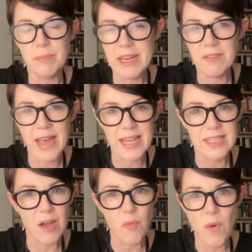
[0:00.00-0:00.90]
Men have had
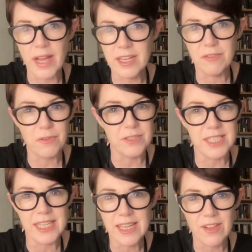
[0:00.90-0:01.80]
a wonderful
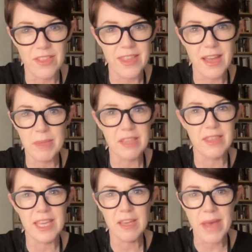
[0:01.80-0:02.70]
deal.
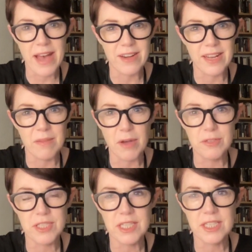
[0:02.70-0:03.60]
Think about it. In
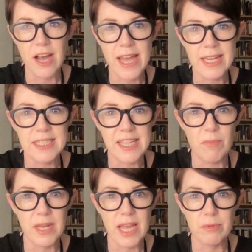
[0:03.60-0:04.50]
most societies,
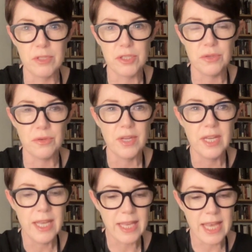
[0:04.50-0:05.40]
they've been able to
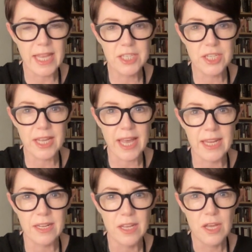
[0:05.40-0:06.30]
get
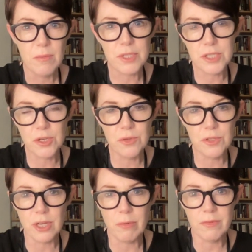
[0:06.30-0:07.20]
educated, pursue the
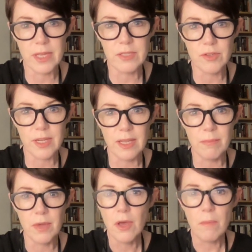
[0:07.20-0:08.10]
job of their
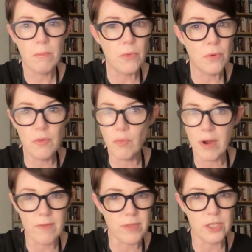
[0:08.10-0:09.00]
dream, move
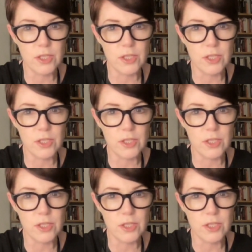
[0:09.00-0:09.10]
wherever the